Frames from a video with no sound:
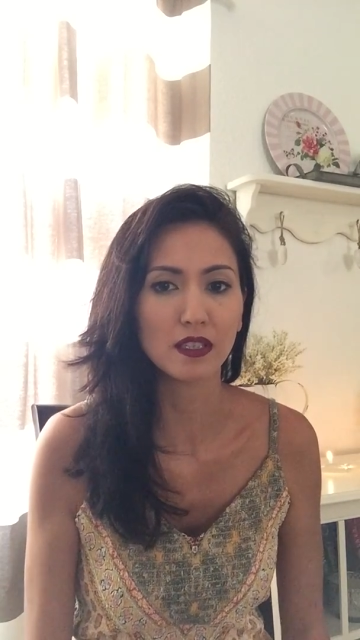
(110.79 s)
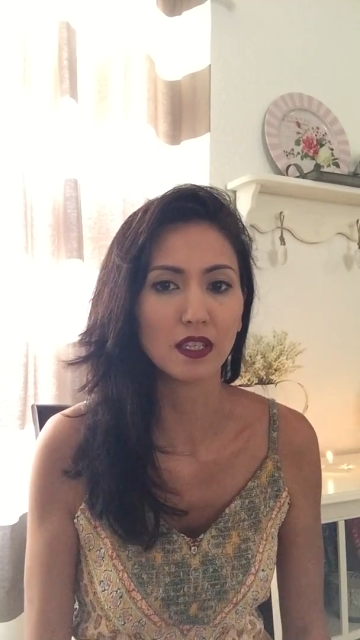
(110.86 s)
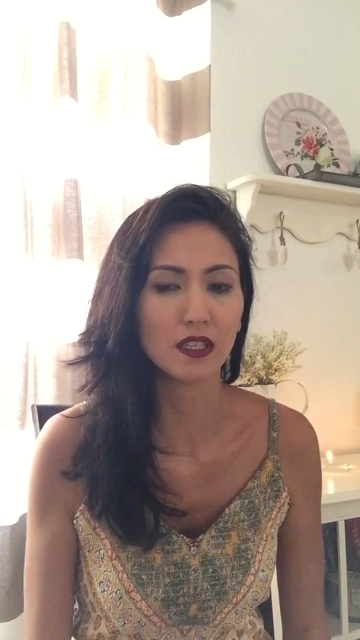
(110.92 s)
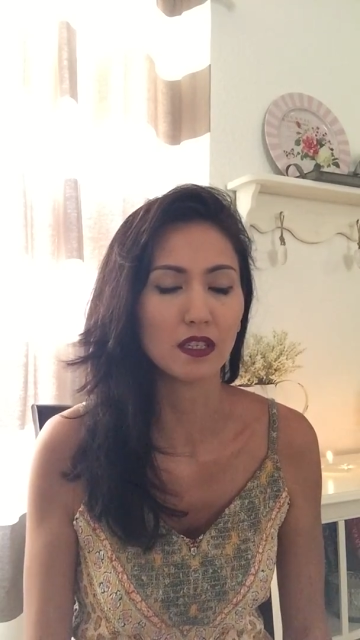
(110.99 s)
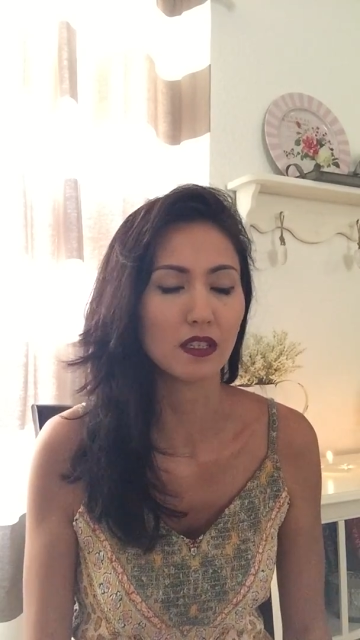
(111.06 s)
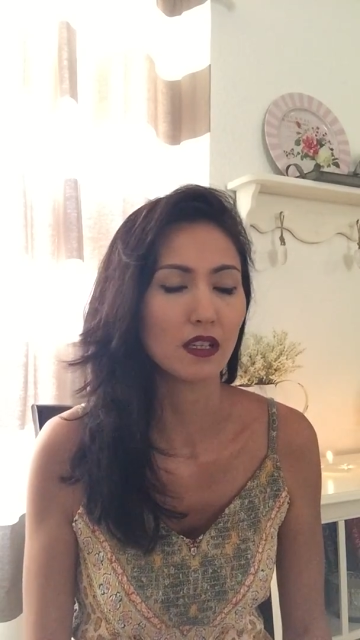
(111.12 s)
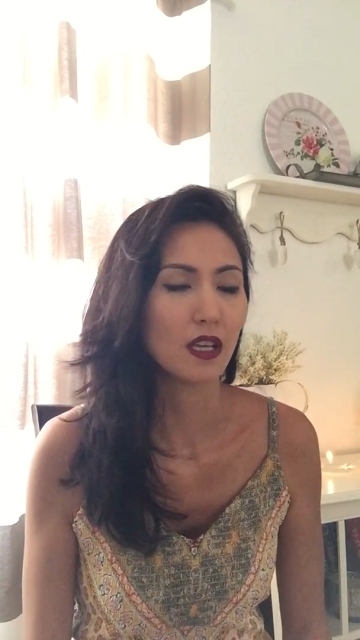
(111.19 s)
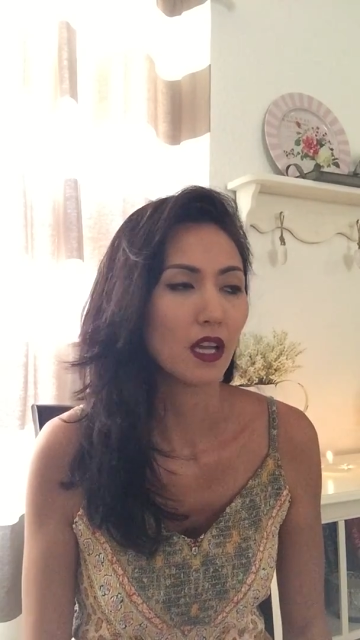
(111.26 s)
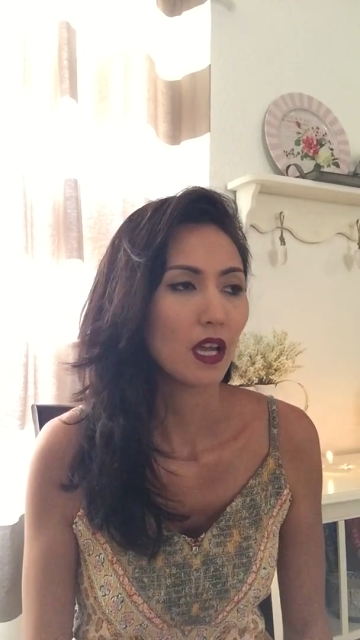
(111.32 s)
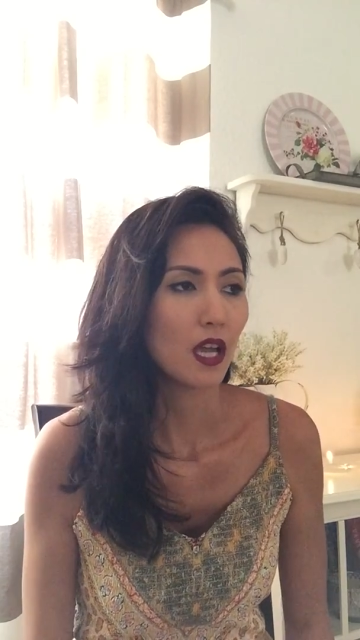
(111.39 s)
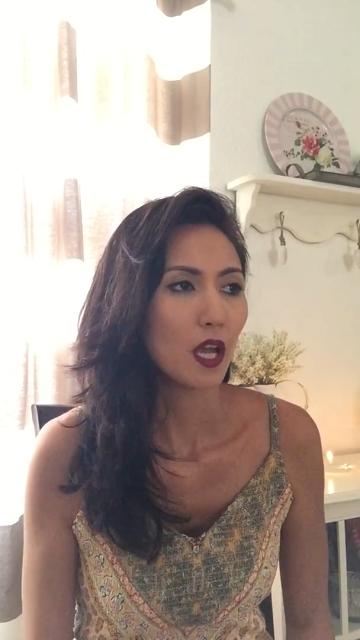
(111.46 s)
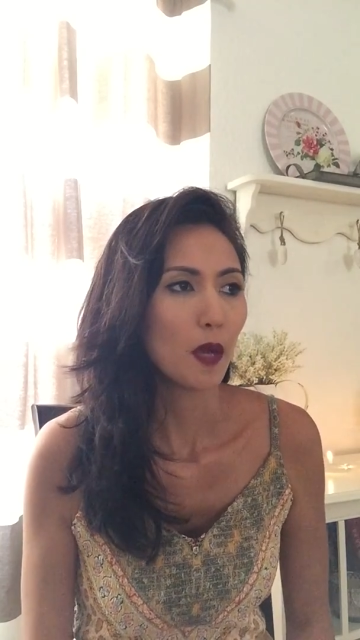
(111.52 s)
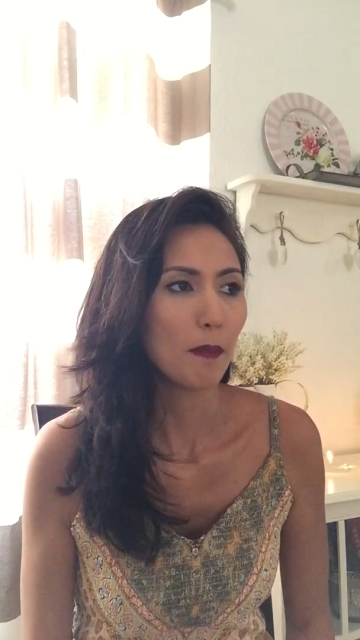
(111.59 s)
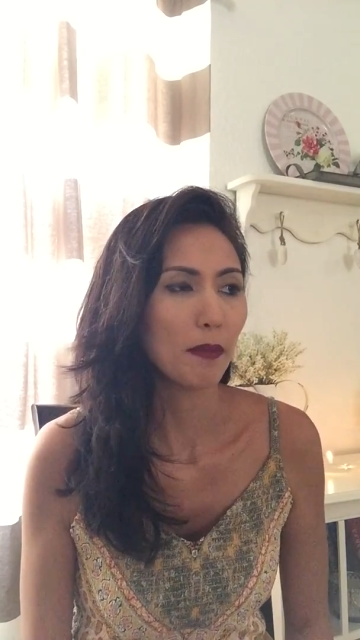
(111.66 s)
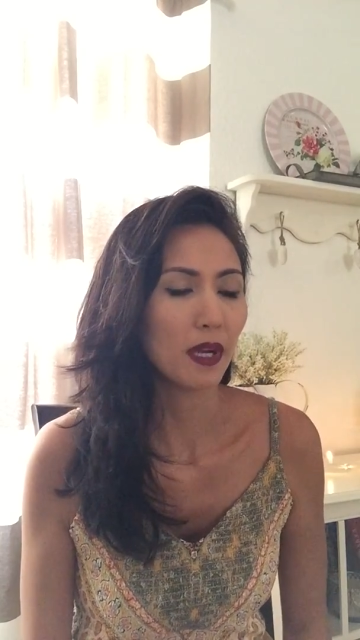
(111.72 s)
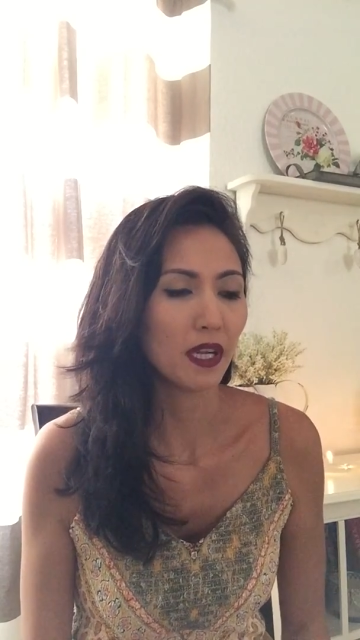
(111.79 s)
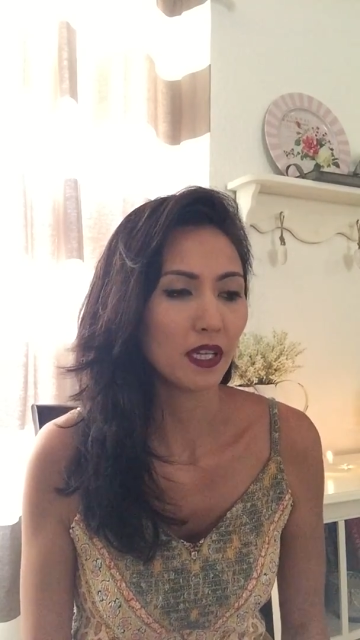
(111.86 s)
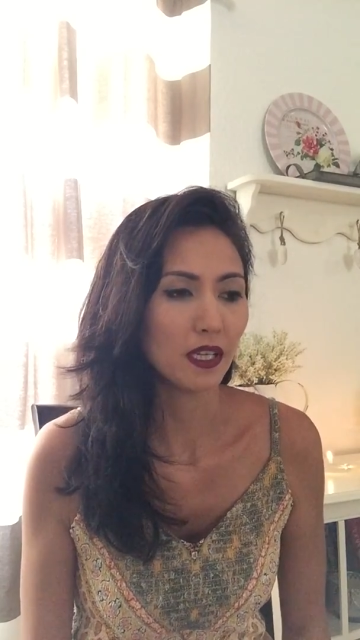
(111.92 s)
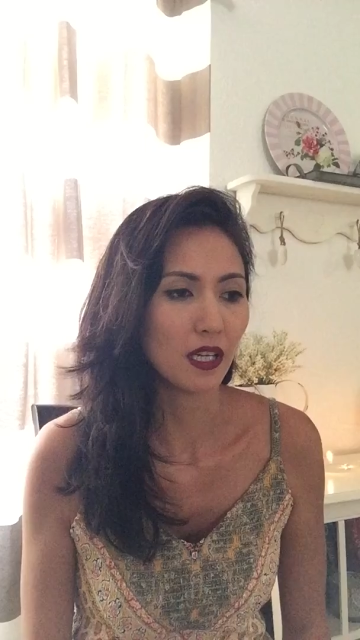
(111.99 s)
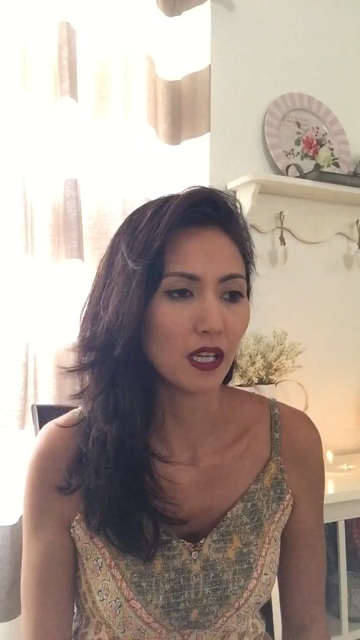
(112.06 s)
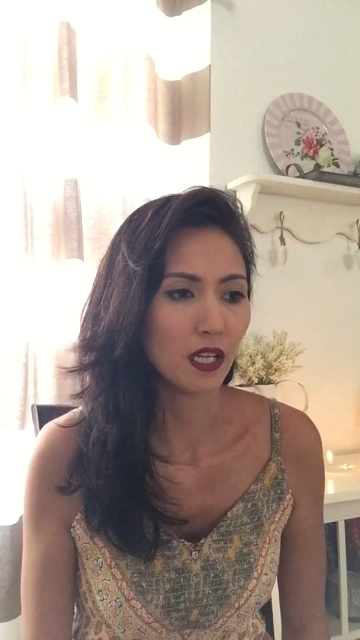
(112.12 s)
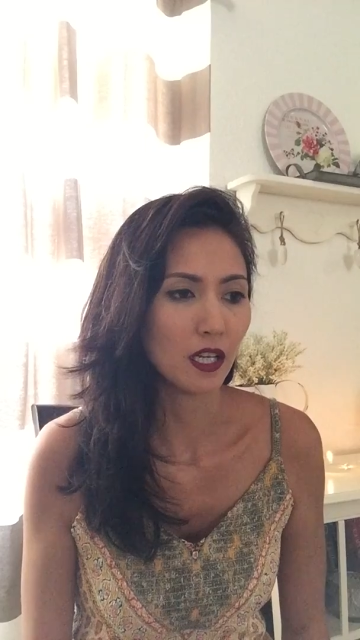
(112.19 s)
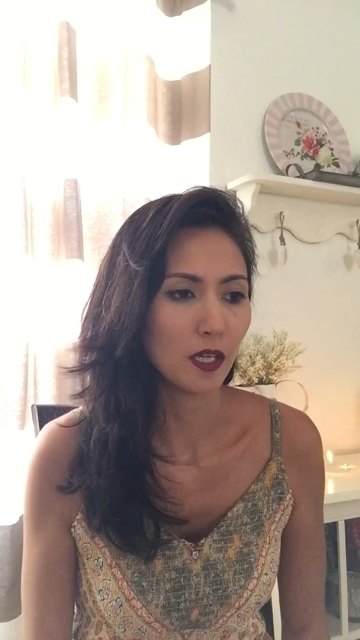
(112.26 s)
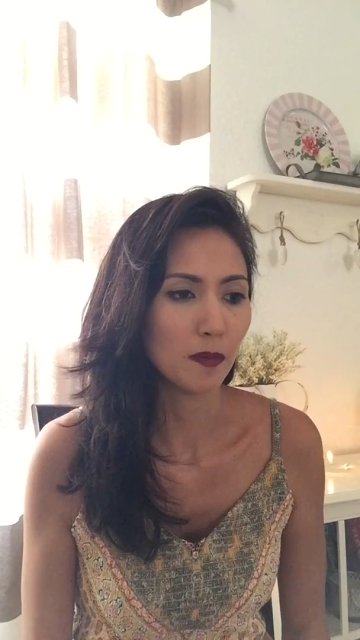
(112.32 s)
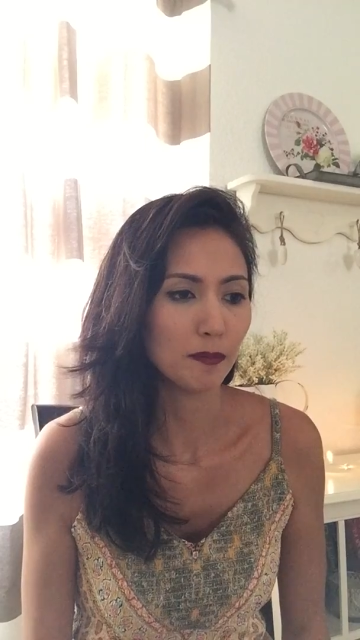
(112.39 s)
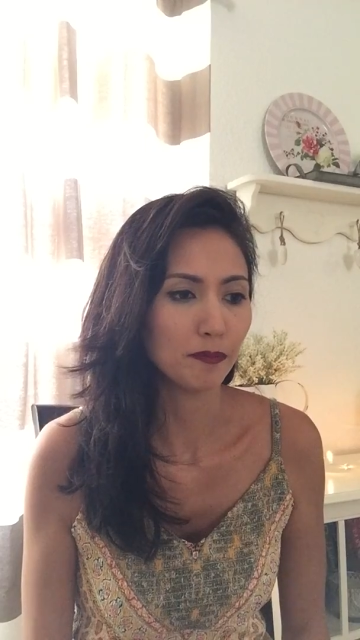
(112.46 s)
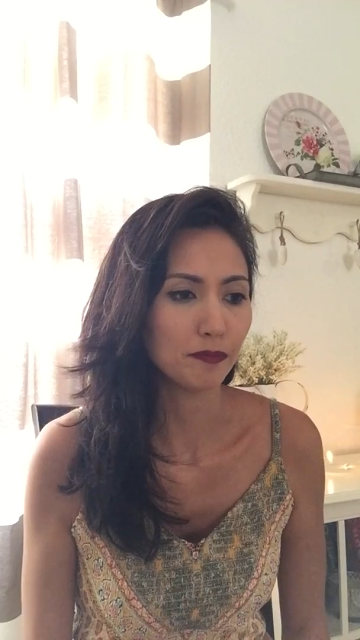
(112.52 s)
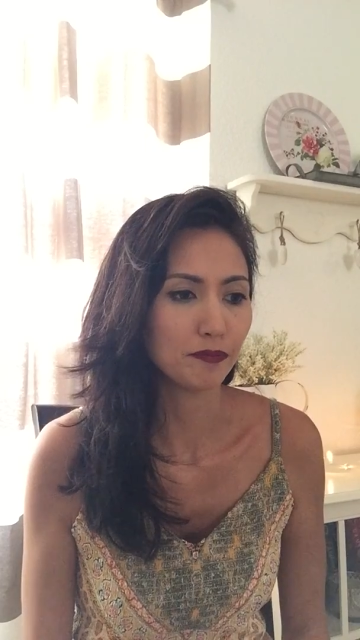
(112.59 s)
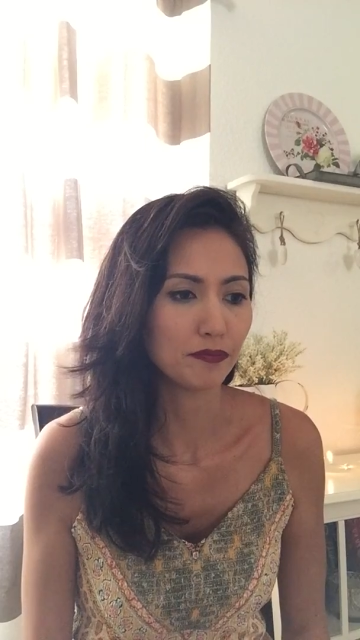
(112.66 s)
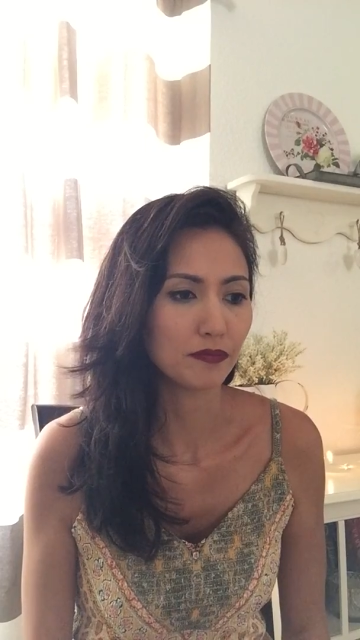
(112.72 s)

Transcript: there. But I